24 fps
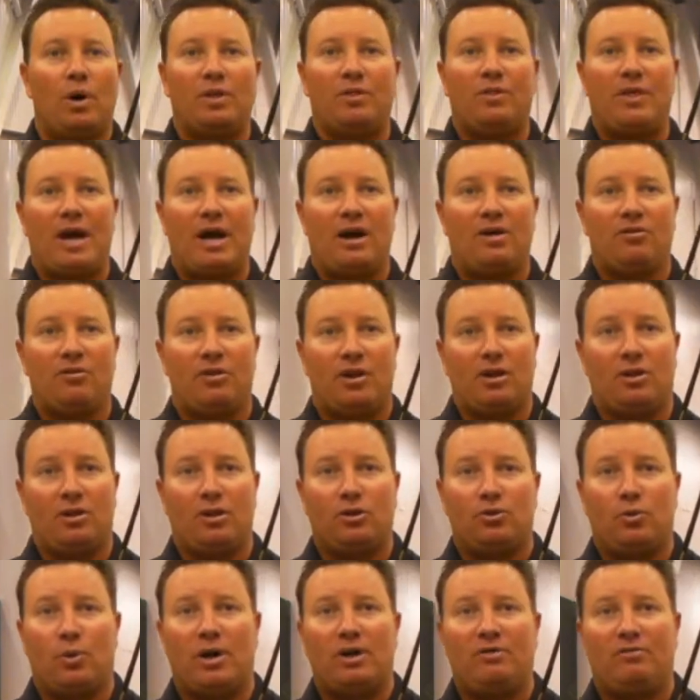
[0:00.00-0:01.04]
1000 and
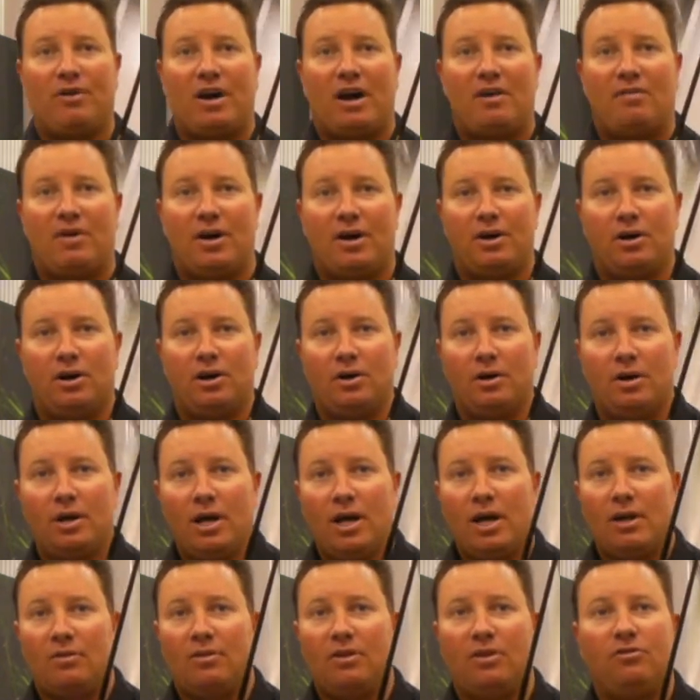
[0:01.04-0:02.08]
the 2500.
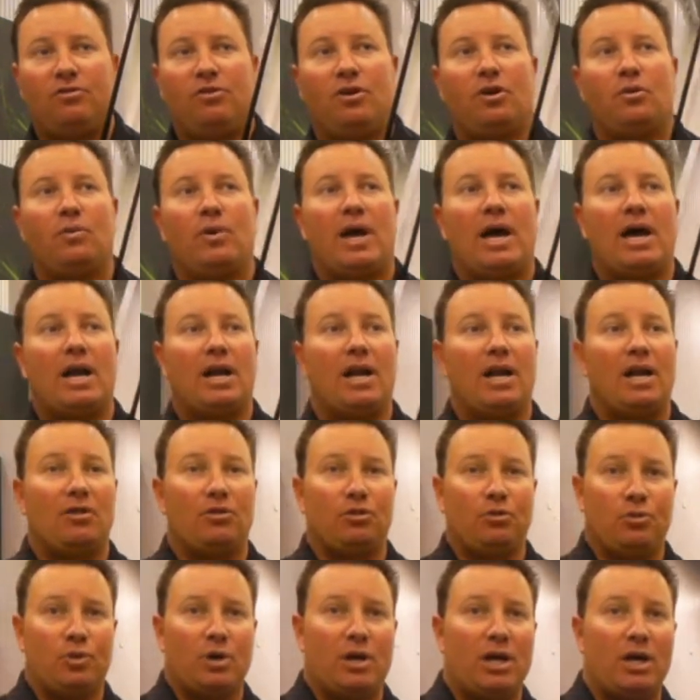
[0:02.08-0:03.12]
This year we added a
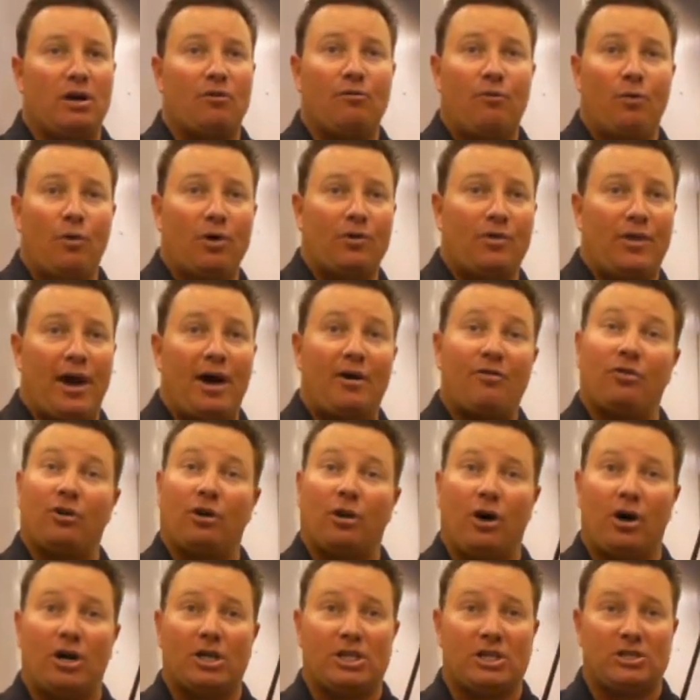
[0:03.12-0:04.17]
3 and a
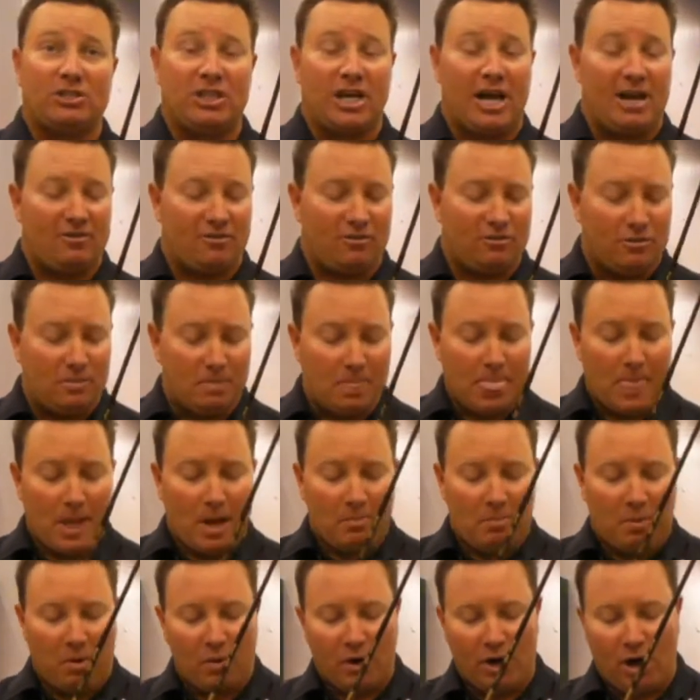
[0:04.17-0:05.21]
4000, larger sizes.
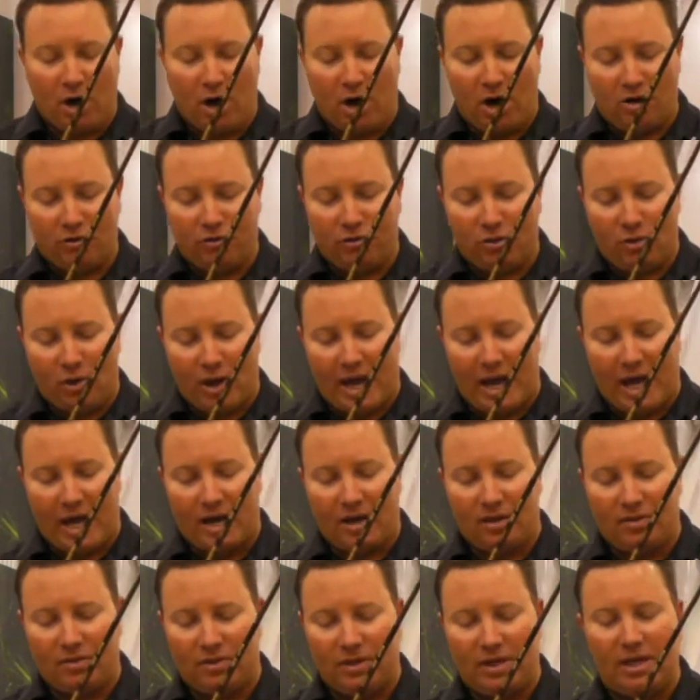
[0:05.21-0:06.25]
But we also
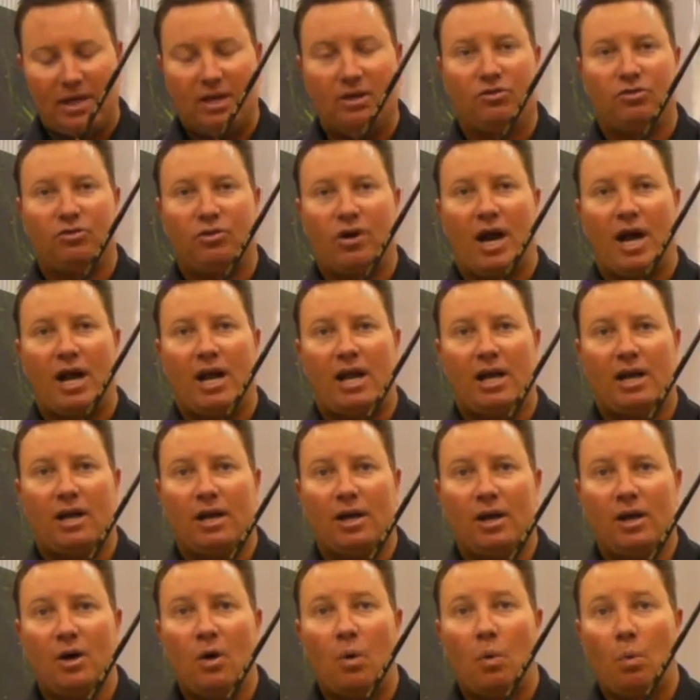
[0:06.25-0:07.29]
added the Stradic
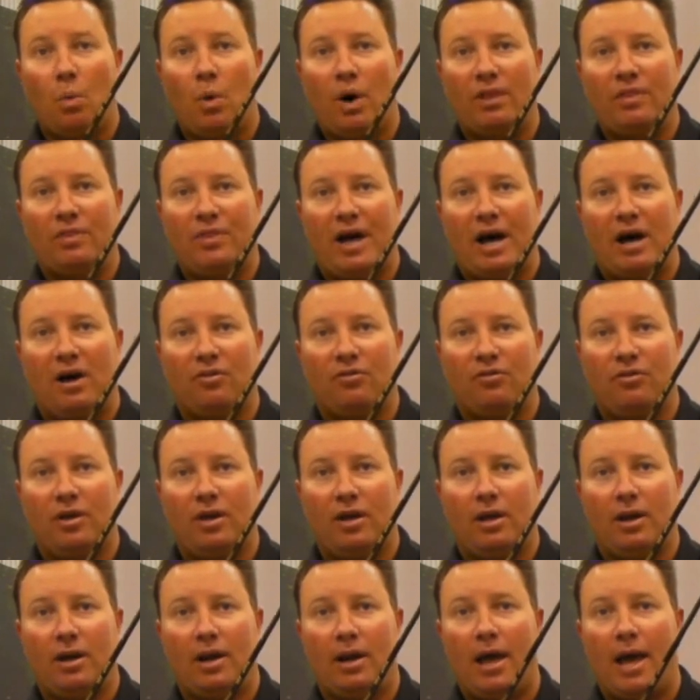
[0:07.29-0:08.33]
1000
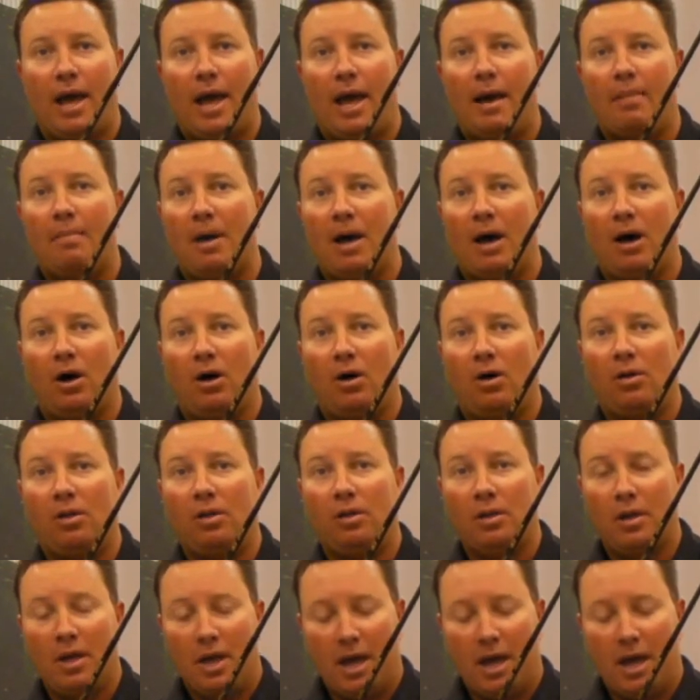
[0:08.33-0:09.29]
ML